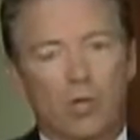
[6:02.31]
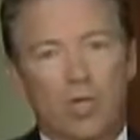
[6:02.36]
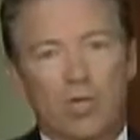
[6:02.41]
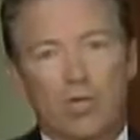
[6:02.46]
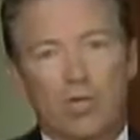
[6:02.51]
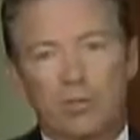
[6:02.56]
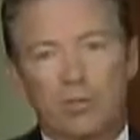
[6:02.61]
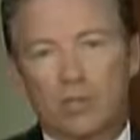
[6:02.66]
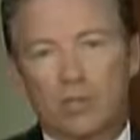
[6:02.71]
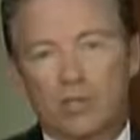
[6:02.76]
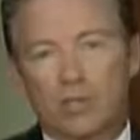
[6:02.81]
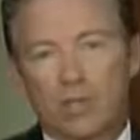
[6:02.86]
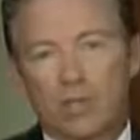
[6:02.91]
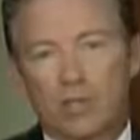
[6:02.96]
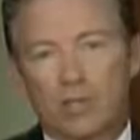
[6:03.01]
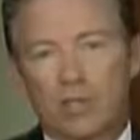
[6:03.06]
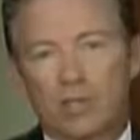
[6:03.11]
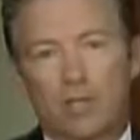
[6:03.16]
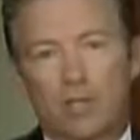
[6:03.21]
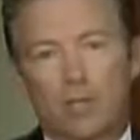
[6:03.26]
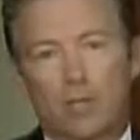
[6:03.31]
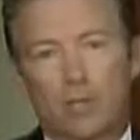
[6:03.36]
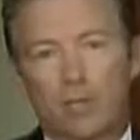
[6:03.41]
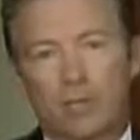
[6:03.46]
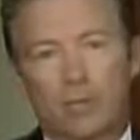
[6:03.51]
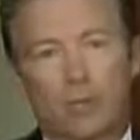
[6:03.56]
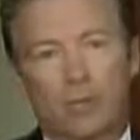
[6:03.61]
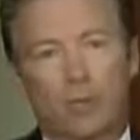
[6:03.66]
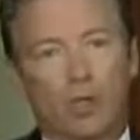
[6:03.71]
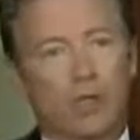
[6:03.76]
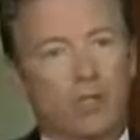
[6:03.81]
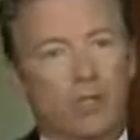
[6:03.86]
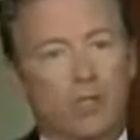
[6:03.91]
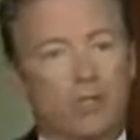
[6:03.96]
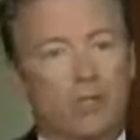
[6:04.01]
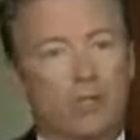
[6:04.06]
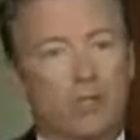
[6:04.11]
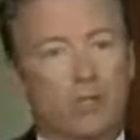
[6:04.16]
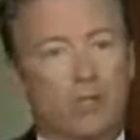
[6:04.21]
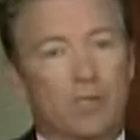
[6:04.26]
So a of these young people aren't
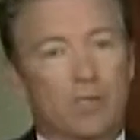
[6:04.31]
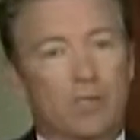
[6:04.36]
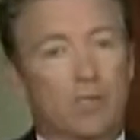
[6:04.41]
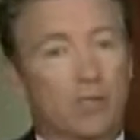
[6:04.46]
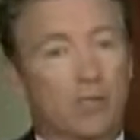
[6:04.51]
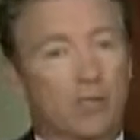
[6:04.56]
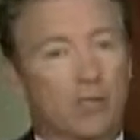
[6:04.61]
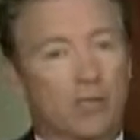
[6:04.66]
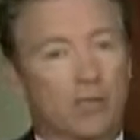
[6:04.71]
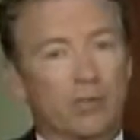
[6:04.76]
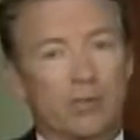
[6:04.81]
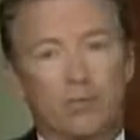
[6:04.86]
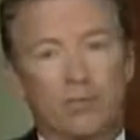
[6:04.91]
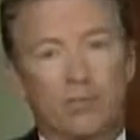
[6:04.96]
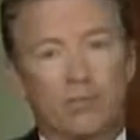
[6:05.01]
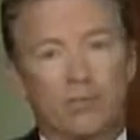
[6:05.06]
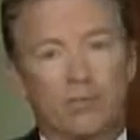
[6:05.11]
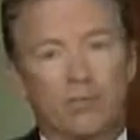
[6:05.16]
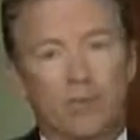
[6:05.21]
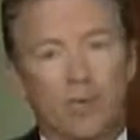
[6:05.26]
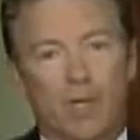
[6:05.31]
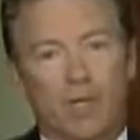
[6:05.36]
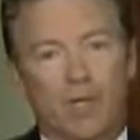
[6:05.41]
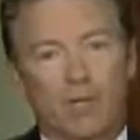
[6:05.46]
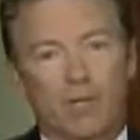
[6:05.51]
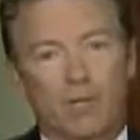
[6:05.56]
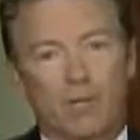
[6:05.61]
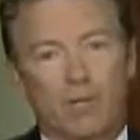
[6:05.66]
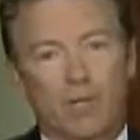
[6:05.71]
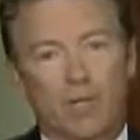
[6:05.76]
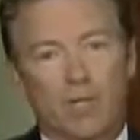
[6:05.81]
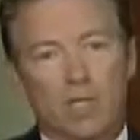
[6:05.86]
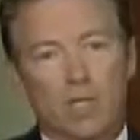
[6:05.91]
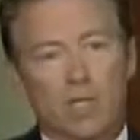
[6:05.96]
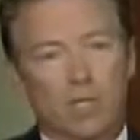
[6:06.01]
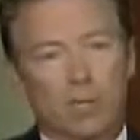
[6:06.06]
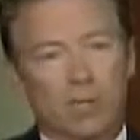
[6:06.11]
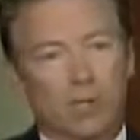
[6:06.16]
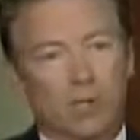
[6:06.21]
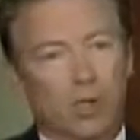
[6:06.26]
necessarily the conservative base.
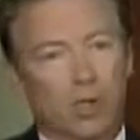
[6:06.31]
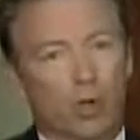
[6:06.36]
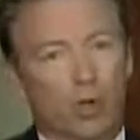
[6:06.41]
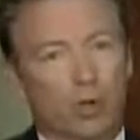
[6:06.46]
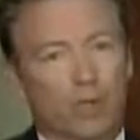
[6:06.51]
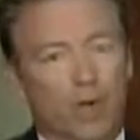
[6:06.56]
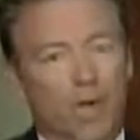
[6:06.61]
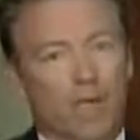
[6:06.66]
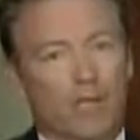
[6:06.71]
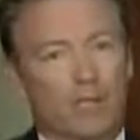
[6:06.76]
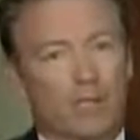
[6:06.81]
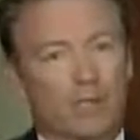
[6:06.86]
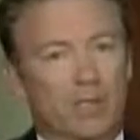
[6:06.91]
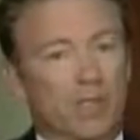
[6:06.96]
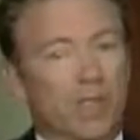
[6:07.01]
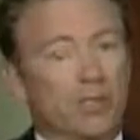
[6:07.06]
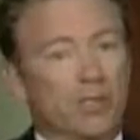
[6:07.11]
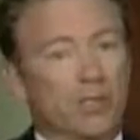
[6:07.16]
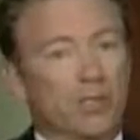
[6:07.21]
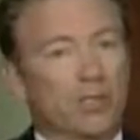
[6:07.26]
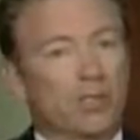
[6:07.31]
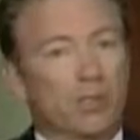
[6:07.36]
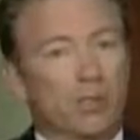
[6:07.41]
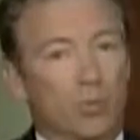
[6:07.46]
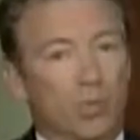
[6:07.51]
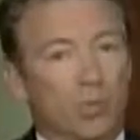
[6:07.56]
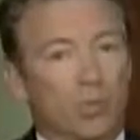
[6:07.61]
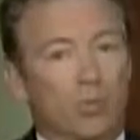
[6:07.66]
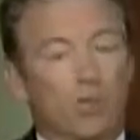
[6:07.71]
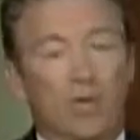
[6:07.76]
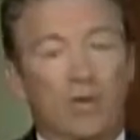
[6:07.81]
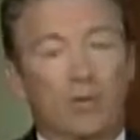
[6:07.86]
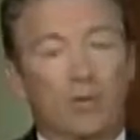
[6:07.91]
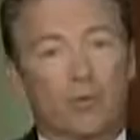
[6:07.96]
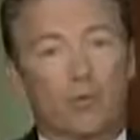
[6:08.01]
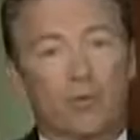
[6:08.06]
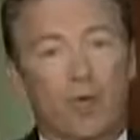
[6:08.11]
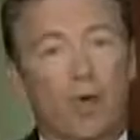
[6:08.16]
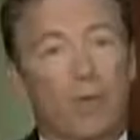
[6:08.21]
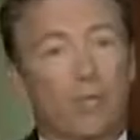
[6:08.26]
But, you know, in my discussions with Governor
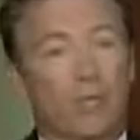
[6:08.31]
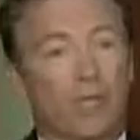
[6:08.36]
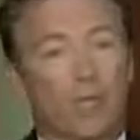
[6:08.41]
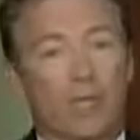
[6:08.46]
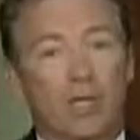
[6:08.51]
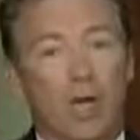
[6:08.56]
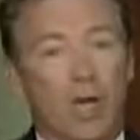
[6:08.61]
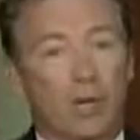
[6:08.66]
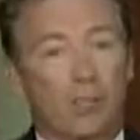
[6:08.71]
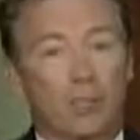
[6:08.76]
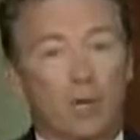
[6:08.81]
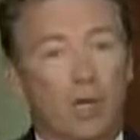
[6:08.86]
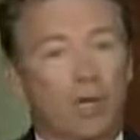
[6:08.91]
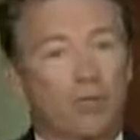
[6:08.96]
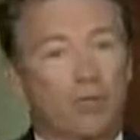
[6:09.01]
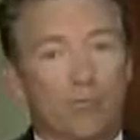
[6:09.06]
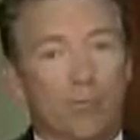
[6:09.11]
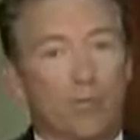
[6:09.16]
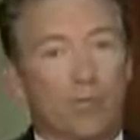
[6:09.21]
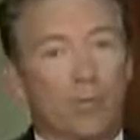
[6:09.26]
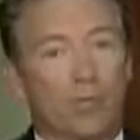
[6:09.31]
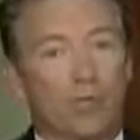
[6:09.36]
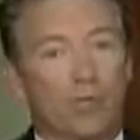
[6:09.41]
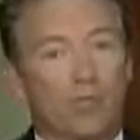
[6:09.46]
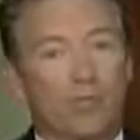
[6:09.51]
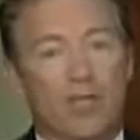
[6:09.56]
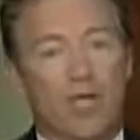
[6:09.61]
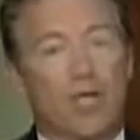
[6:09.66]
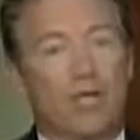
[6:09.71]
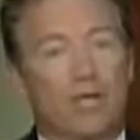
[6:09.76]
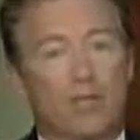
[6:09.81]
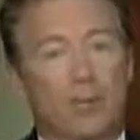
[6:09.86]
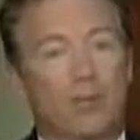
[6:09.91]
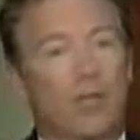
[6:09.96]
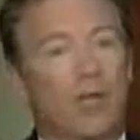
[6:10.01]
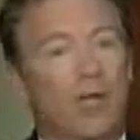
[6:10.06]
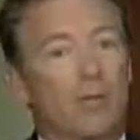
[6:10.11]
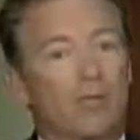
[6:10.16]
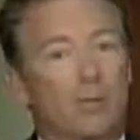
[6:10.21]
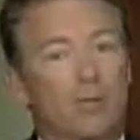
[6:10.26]
Romney, I brought forward exactly what
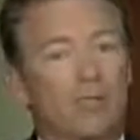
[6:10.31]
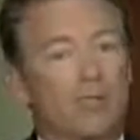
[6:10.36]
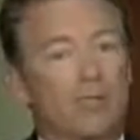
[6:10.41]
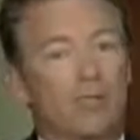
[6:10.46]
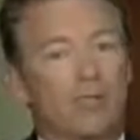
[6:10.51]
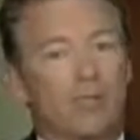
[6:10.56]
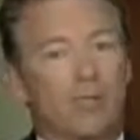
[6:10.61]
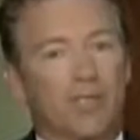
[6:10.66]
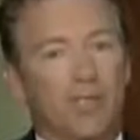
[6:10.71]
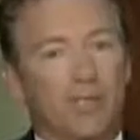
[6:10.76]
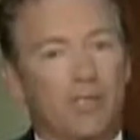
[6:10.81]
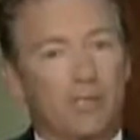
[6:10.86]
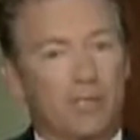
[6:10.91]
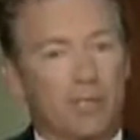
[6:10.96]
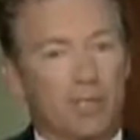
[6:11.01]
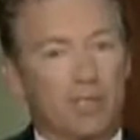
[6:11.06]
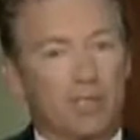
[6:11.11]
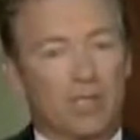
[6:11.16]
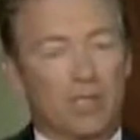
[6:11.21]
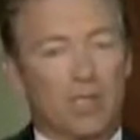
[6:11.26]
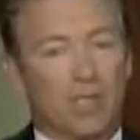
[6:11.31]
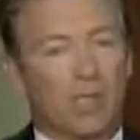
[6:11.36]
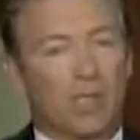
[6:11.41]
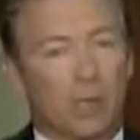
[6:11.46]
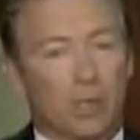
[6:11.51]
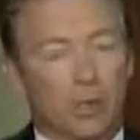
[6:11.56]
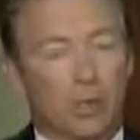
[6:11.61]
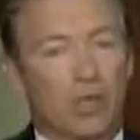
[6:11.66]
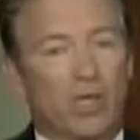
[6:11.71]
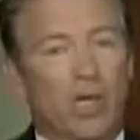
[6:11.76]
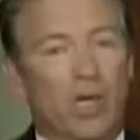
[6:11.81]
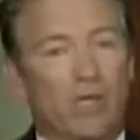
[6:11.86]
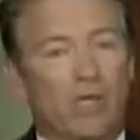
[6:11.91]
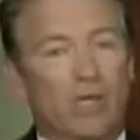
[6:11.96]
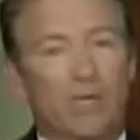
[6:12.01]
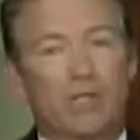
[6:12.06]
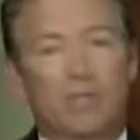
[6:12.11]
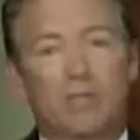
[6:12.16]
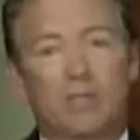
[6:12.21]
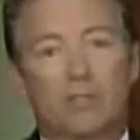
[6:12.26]
I believe, and that's that you and I have
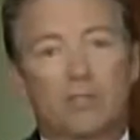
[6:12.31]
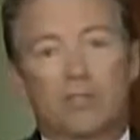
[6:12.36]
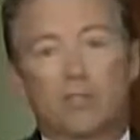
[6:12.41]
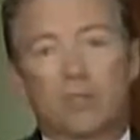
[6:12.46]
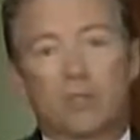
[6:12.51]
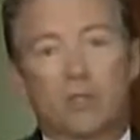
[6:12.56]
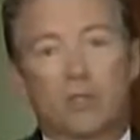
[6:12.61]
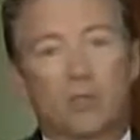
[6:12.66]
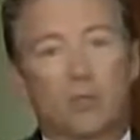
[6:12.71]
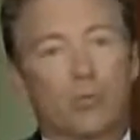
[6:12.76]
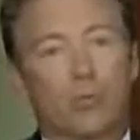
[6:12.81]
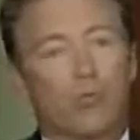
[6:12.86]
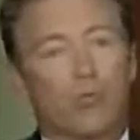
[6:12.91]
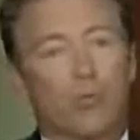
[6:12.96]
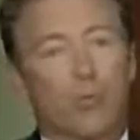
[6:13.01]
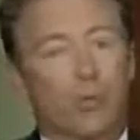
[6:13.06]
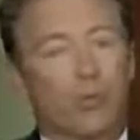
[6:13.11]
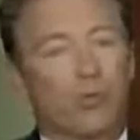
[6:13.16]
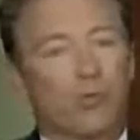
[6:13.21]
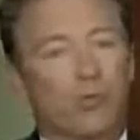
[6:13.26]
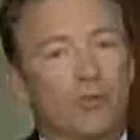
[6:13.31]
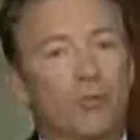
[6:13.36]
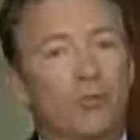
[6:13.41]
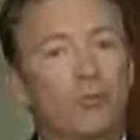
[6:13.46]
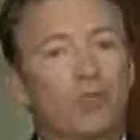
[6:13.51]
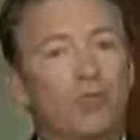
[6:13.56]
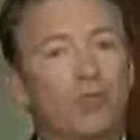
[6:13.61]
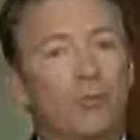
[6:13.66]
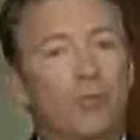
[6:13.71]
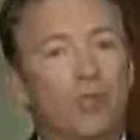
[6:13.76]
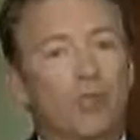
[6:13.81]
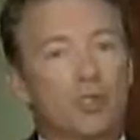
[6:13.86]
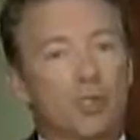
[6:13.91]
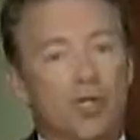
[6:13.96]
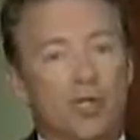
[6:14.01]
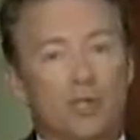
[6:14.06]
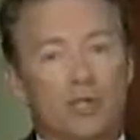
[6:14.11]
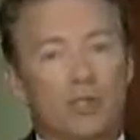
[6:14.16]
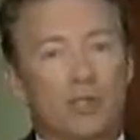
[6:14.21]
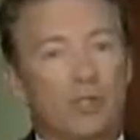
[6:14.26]
had this discussion before, that there should be
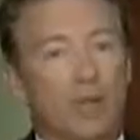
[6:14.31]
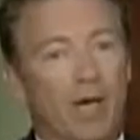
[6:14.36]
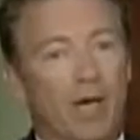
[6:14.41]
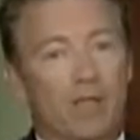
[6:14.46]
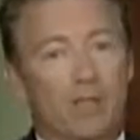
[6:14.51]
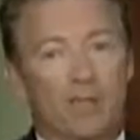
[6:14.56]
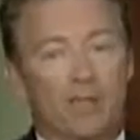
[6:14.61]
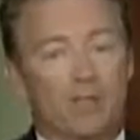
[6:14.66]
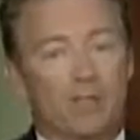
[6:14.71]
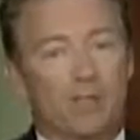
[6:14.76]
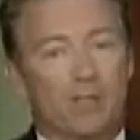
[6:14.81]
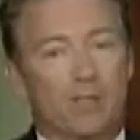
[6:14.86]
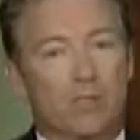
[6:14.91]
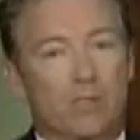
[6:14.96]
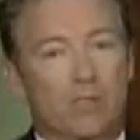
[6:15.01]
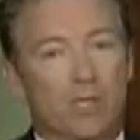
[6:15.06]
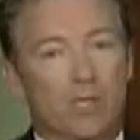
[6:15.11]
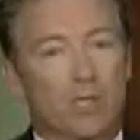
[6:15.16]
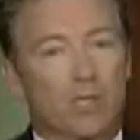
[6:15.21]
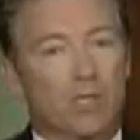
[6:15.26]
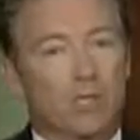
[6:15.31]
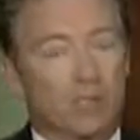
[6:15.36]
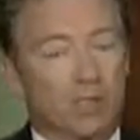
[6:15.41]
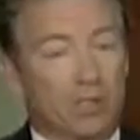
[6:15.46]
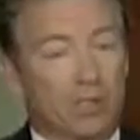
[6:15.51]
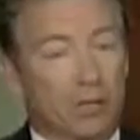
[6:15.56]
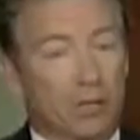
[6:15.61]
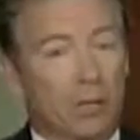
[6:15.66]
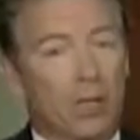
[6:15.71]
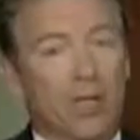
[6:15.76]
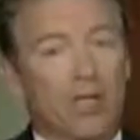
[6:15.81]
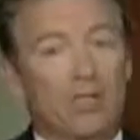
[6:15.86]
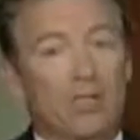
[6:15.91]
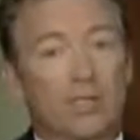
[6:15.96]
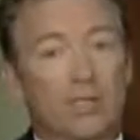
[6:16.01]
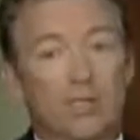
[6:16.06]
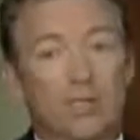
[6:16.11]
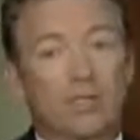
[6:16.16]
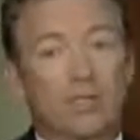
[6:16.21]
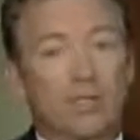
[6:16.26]
checks and balances, that the right to
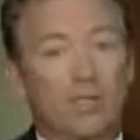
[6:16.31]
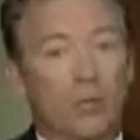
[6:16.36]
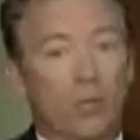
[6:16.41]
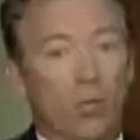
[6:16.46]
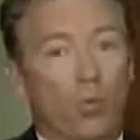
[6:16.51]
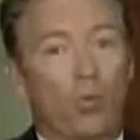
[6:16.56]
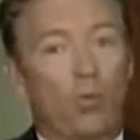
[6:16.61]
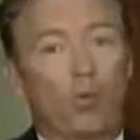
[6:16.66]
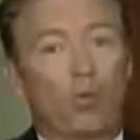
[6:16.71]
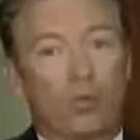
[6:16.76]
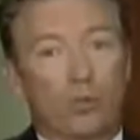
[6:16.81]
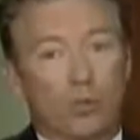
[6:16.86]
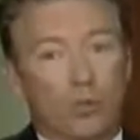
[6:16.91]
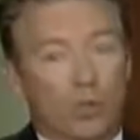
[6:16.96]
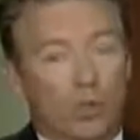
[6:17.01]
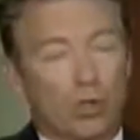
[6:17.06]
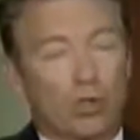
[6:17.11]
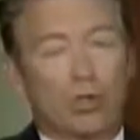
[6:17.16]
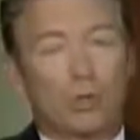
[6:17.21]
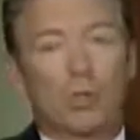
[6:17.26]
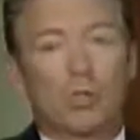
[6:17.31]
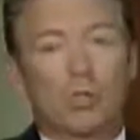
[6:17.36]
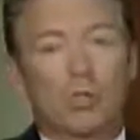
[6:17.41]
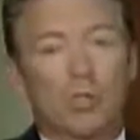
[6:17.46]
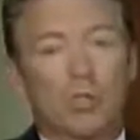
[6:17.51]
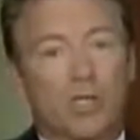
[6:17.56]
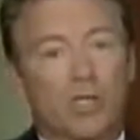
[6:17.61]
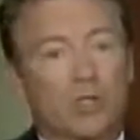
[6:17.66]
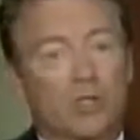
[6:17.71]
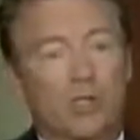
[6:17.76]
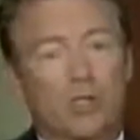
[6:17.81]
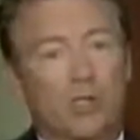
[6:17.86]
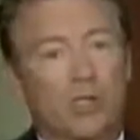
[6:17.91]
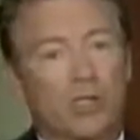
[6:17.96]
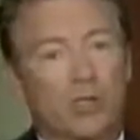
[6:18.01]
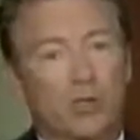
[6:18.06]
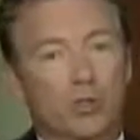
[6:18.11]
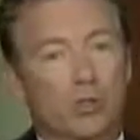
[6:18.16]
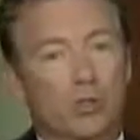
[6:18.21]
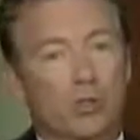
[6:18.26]
declare war starts with the
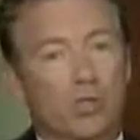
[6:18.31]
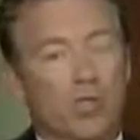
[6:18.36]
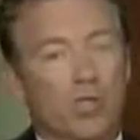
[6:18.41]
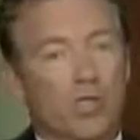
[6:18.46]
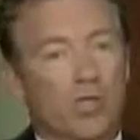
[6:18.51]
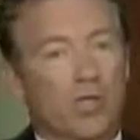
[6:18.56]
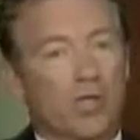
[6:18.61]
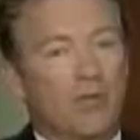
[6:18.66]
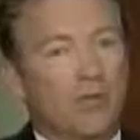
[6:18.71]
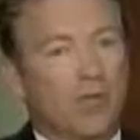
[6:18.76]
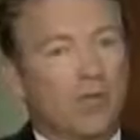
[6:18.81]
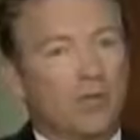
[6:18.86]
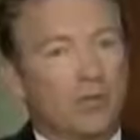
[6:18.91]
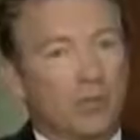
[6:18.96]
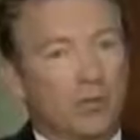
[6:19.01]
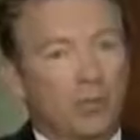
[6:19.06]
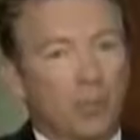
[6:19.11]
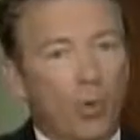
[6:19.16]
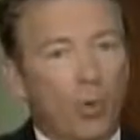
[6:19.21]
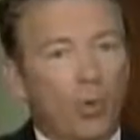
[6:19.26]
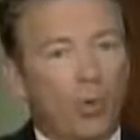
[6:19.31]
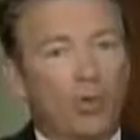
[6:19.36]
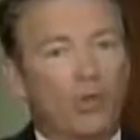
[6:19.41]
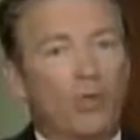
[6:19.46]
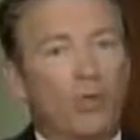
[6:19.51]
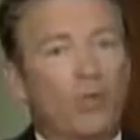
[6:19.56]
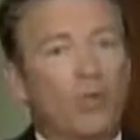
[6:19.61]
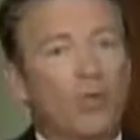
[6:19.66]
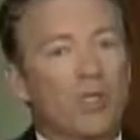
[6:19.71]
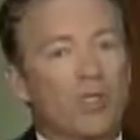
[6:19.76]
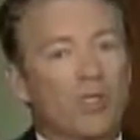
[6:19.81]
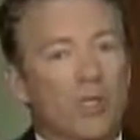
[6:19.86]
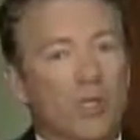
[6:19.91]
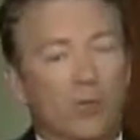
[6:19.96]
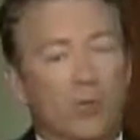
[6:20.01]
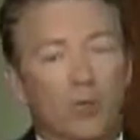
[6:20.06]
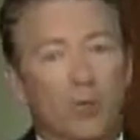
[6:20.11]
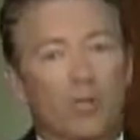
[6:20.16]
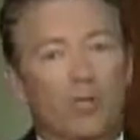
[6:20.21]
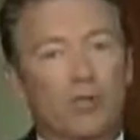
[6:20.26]
legislature, that it's important that we
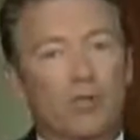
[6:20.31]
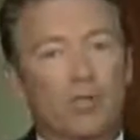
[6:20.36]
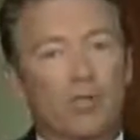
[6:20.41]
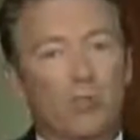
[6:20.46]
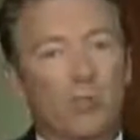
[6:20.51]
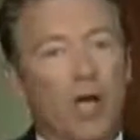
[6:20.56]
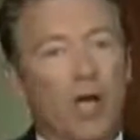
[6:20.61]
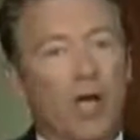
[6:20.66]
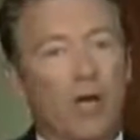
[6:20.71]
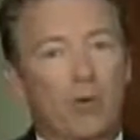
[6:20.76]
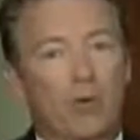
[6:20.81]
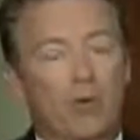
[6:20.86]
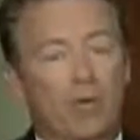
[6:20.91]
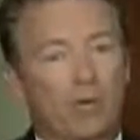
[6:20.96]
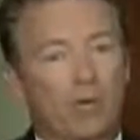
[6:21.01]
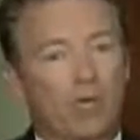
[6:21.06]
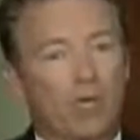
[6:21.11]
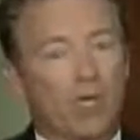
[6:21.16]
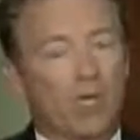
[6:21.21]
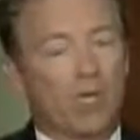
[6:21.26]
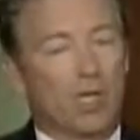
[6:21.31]
separate these powers.